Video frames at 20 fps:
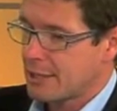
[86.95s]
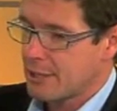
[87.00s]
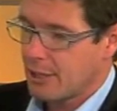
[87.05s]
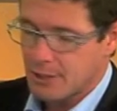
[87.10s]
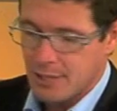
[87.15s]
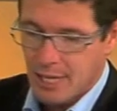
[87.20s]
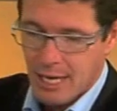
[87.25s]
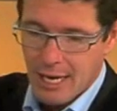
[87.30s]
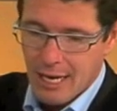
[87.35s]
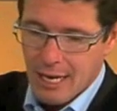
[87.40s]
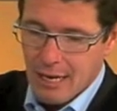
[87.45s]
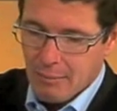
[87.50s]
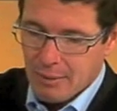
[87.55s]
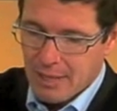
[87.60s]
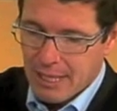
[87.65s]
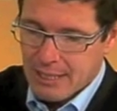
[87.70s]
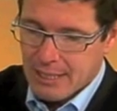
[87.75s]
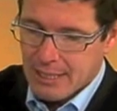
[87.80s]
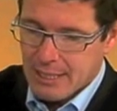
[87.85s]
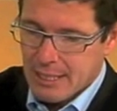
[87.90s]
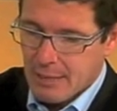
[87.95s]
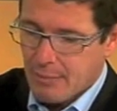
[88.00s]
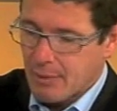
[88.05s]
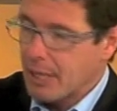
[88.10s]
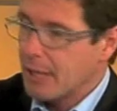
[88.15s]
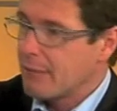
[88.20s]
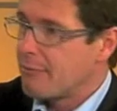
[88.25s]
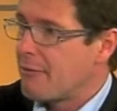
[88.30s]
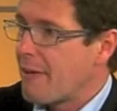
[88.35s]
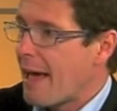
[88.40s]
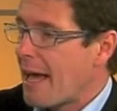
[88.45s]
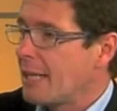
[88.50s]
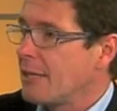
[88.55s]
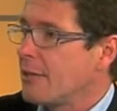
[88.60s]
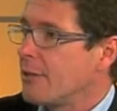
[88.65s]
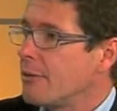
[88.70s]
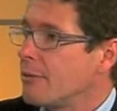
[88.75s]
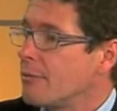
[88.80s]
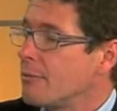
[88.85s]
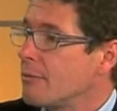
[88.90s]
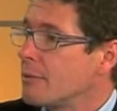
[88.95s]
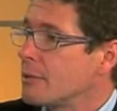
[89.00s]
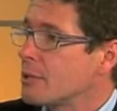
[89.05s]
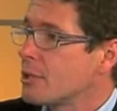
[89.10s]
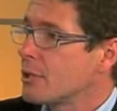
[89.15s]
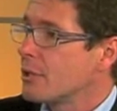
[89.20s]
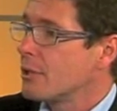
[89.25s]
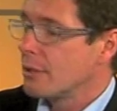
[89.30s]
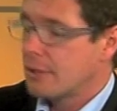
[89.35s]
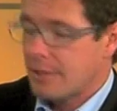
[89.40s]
But that's a similar value to,